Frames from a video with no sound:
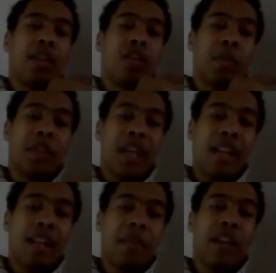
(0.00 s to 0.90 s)

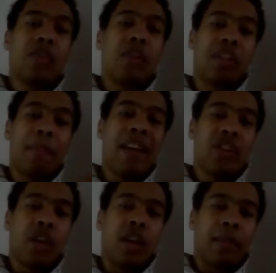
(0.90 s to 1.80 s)
subjected themselves to the
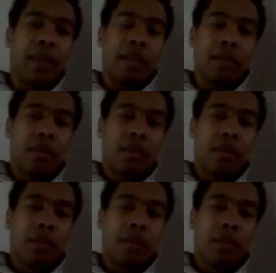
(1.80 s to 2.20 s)
Spanish economy.